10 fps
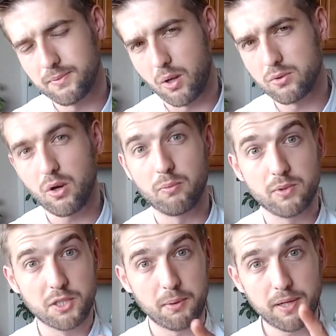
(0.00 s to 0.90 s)
on top
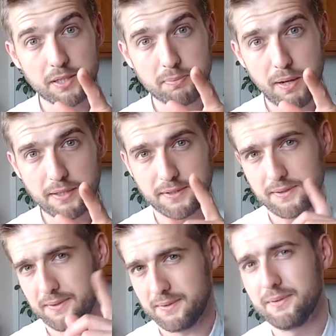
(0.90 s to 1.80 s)
with Jamaican
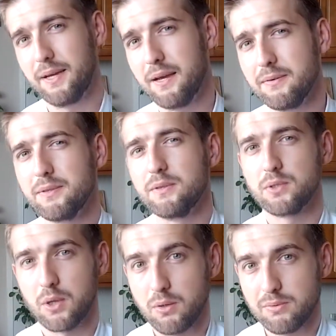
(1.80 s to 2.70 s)
spices. Yeah?
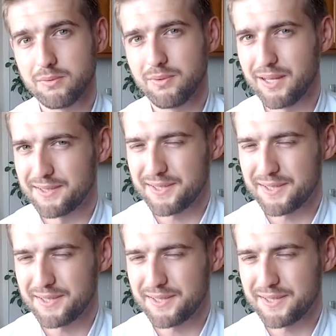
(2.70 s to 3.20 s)
So let's